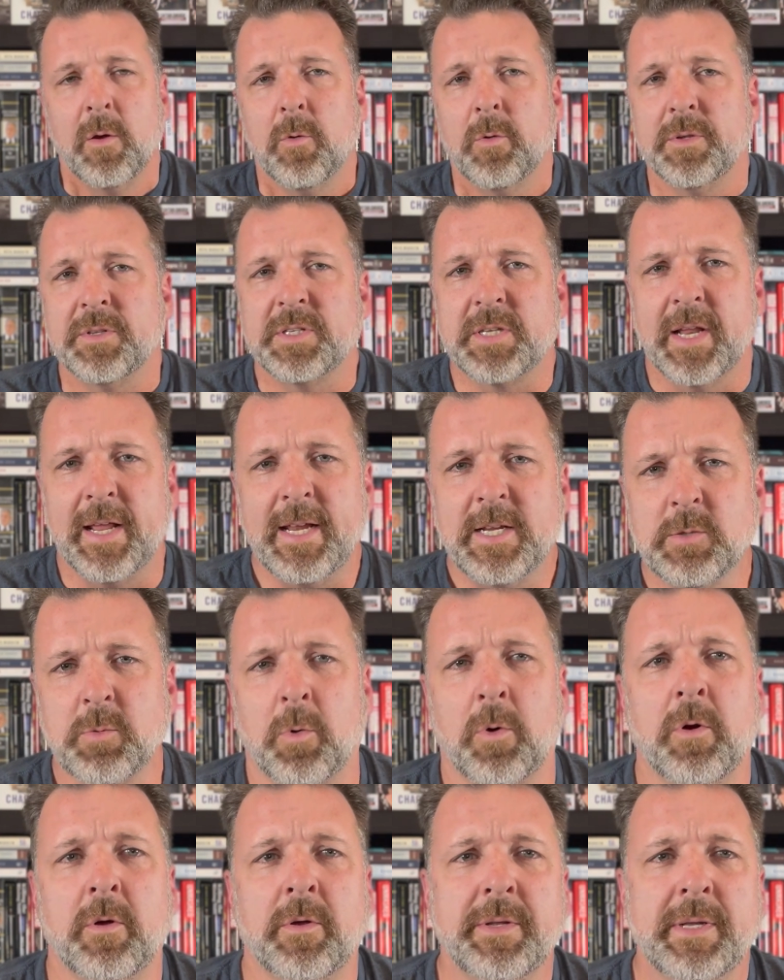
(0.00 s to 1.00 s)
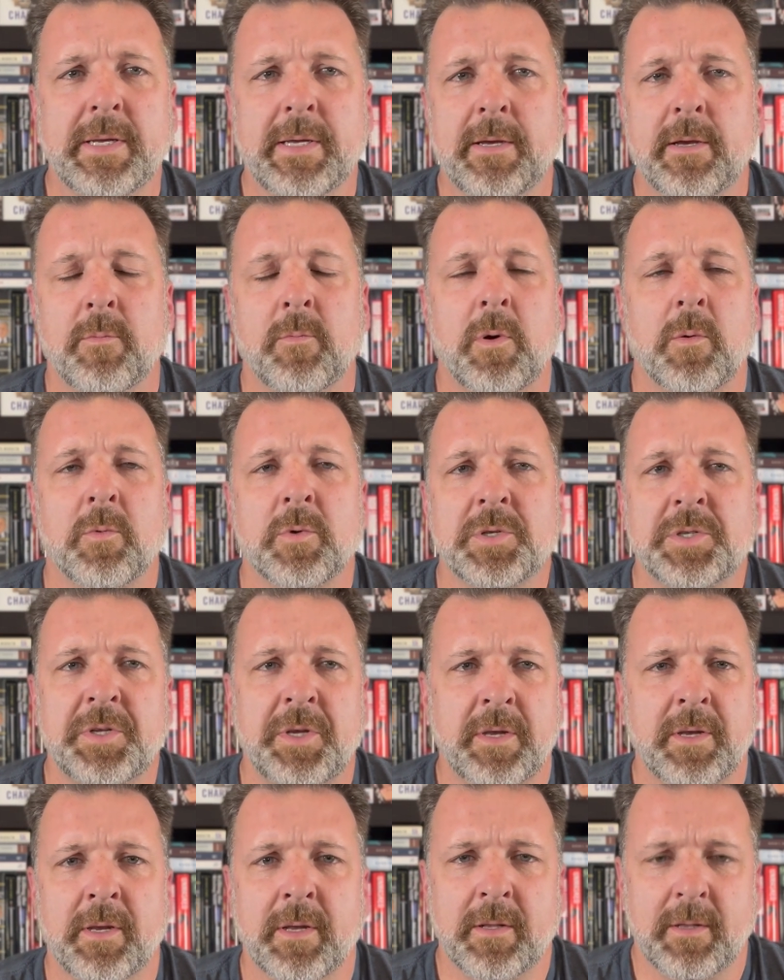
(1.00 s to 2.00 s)
Well, in today's world, and what we're
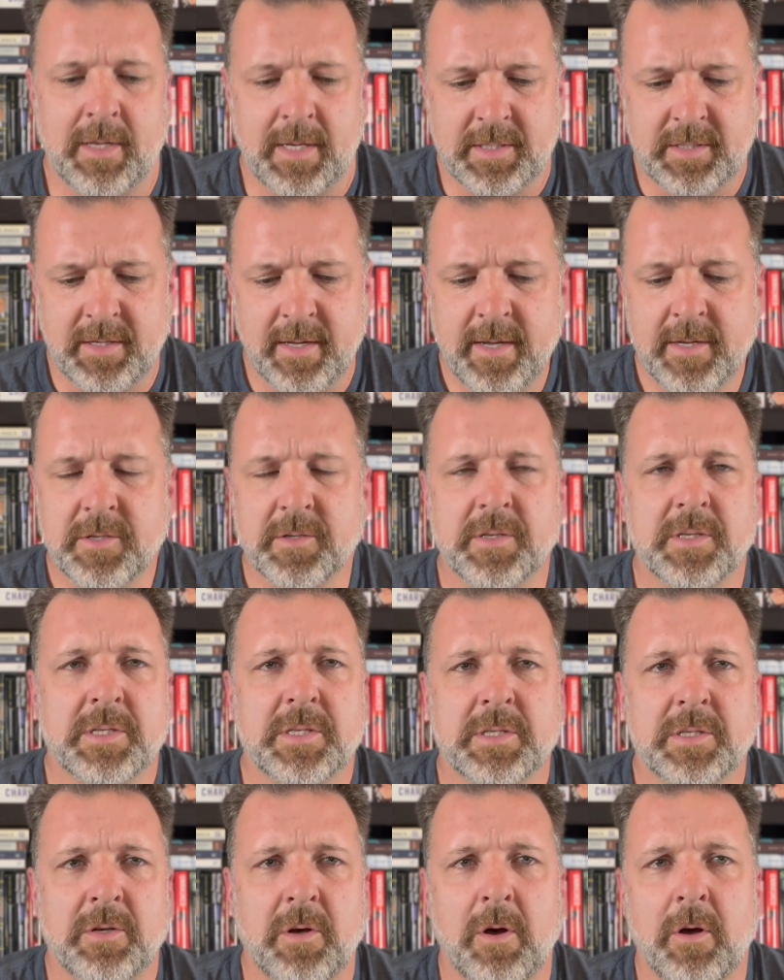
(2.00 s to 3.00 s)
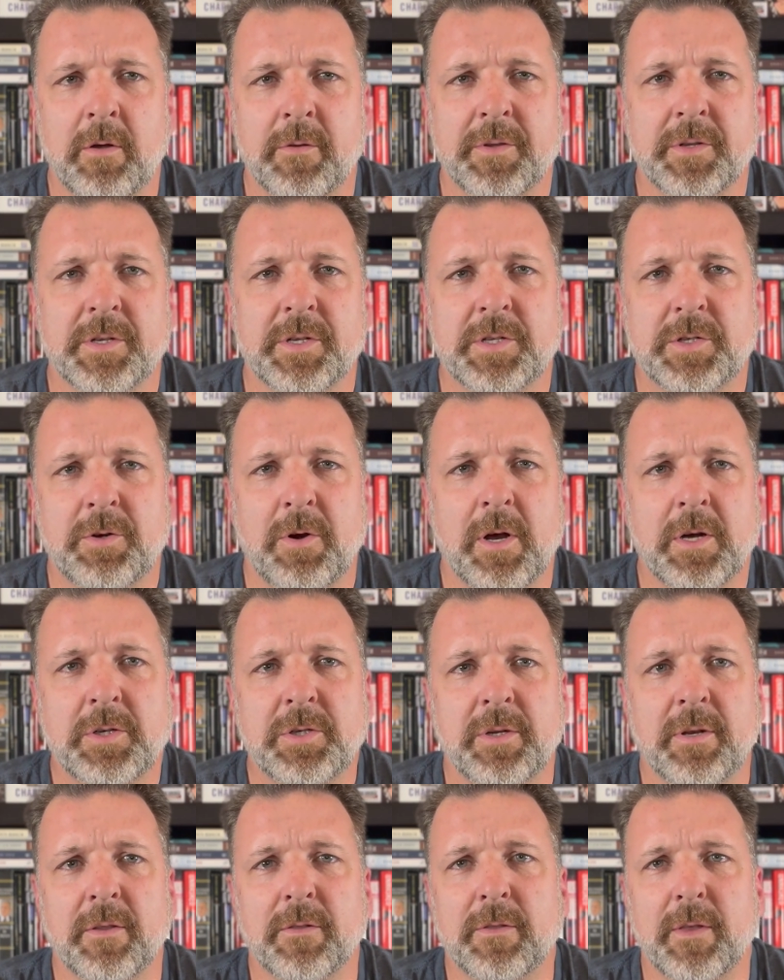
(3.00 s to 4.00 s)
seeing in Los Angeles is all the
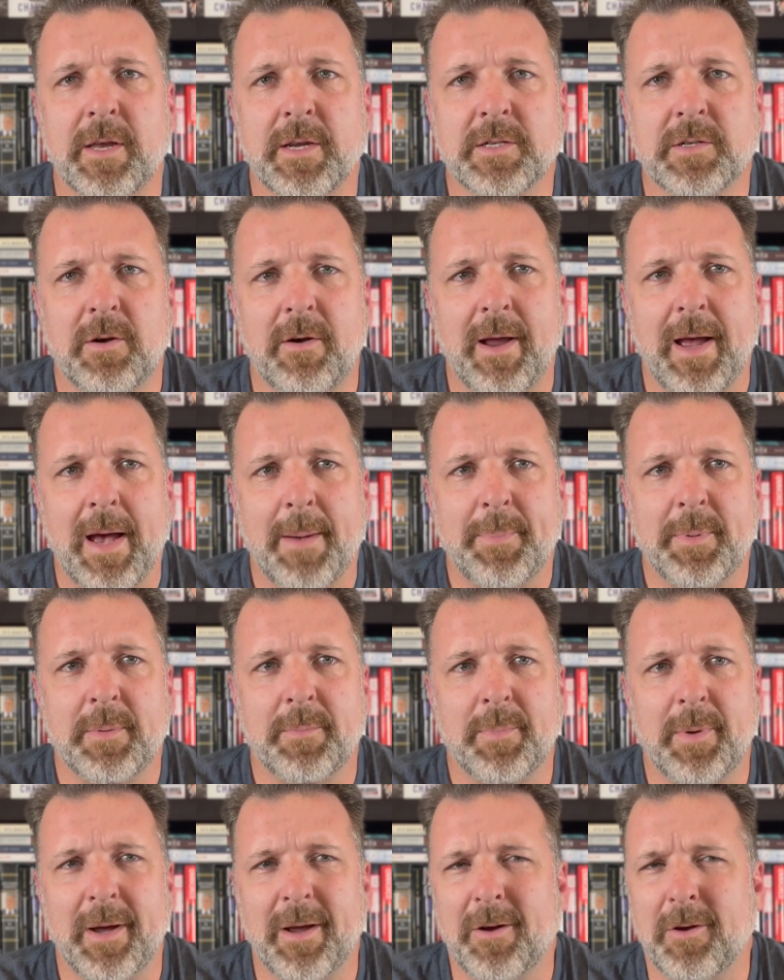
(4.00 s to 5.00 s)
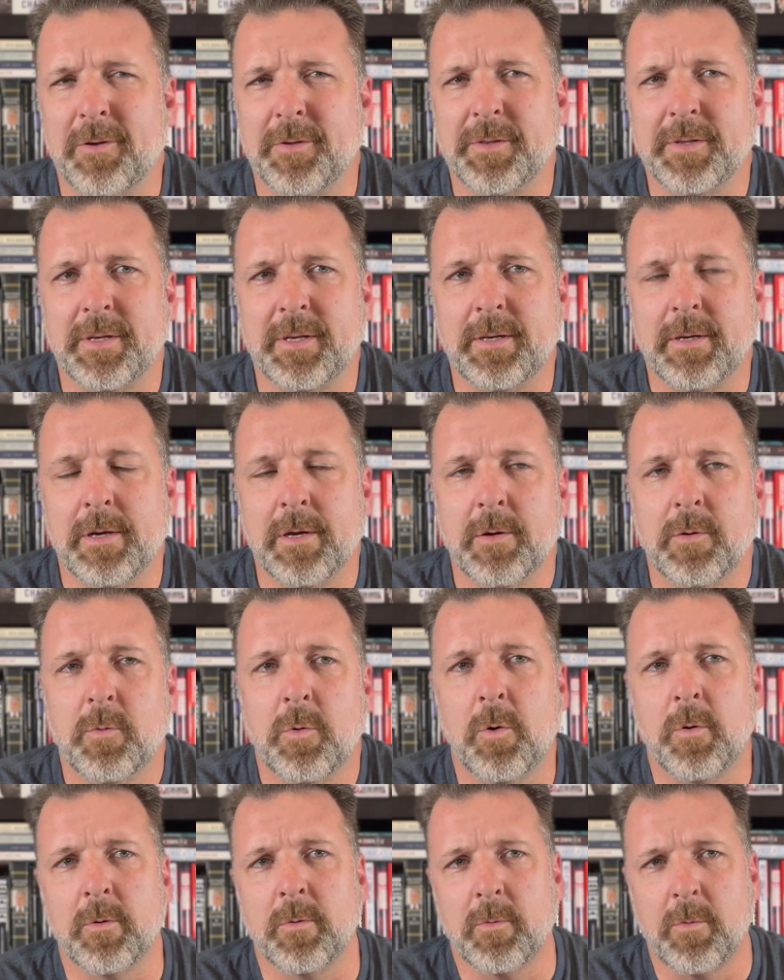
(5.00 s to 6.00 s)
destruction and things that are happened by all the
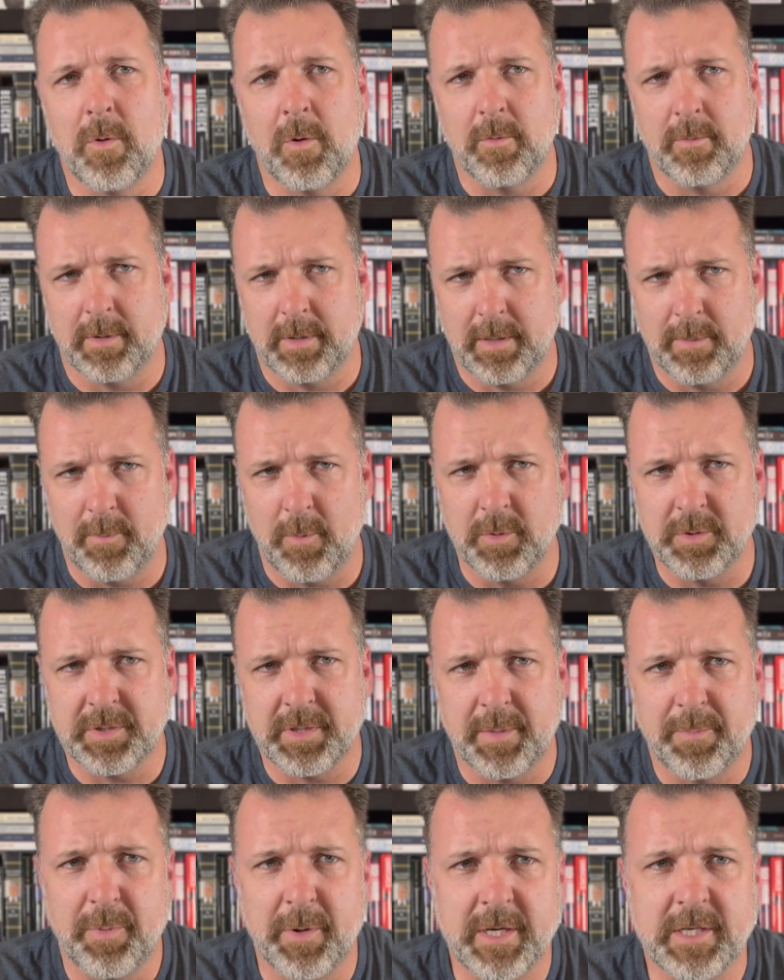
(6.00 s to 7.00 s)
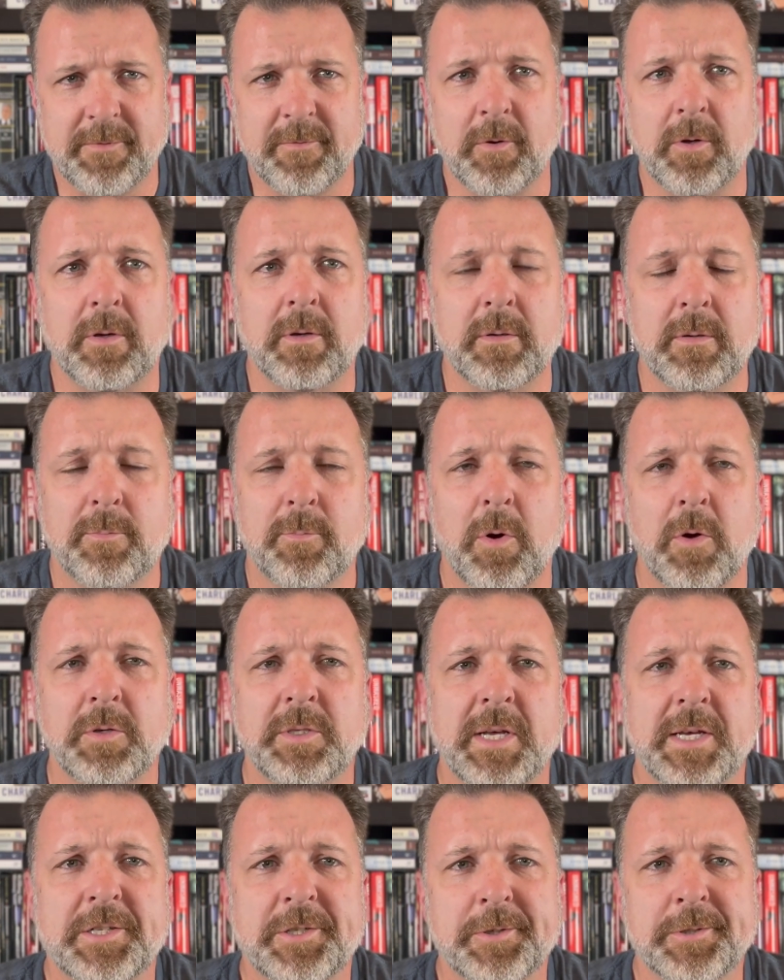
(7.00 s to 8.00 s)
quote unquote mostly peaceful
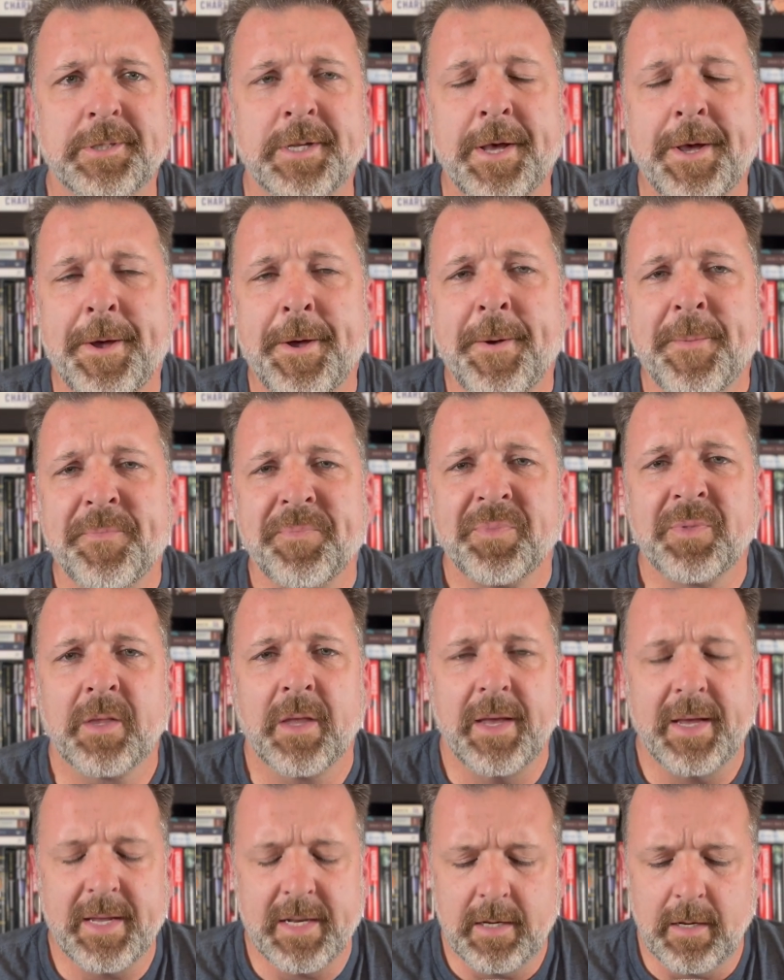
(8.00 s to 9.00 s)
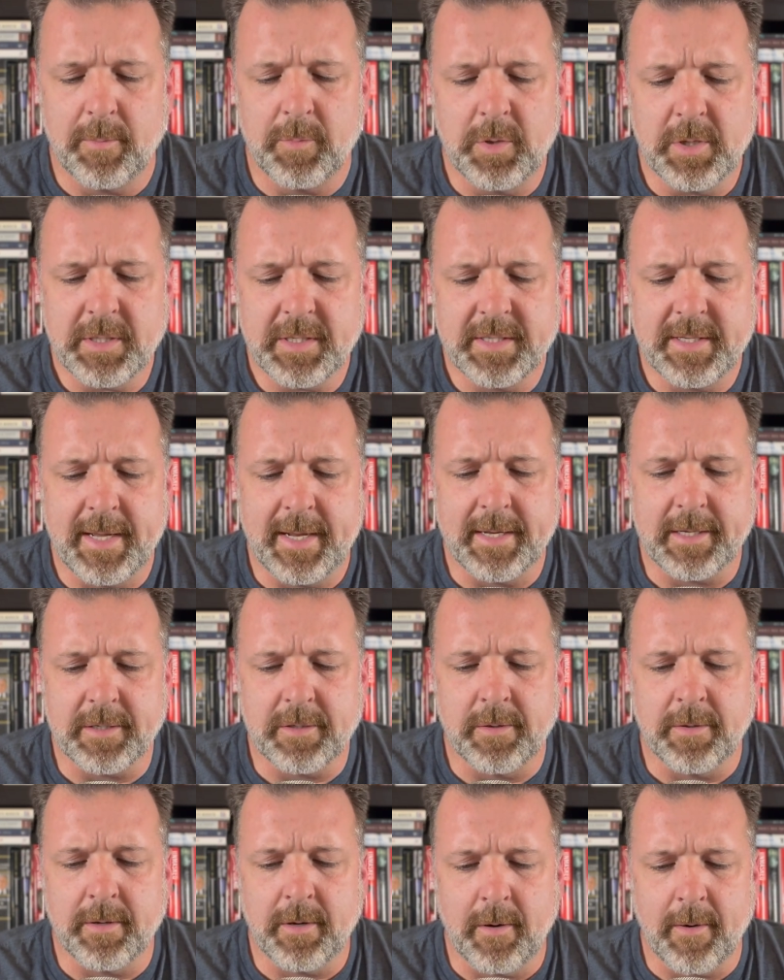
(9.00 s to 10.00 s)
protesters. And I'm looking at it
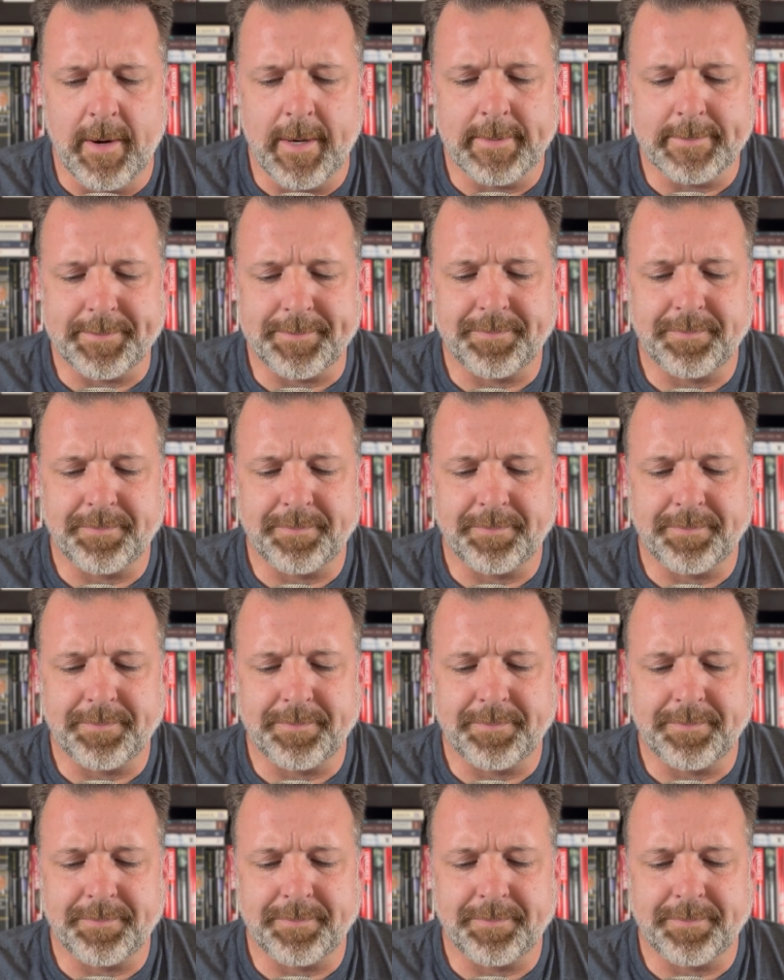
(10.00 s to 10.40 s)
going, all right,